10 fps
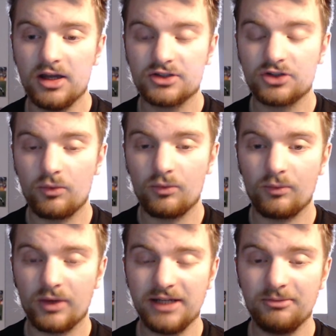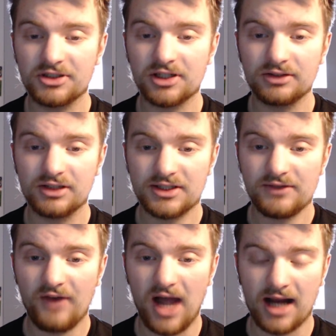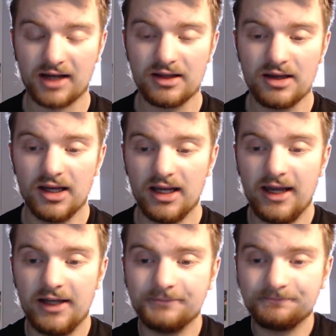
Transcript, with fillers: So what he puts out there is fact, and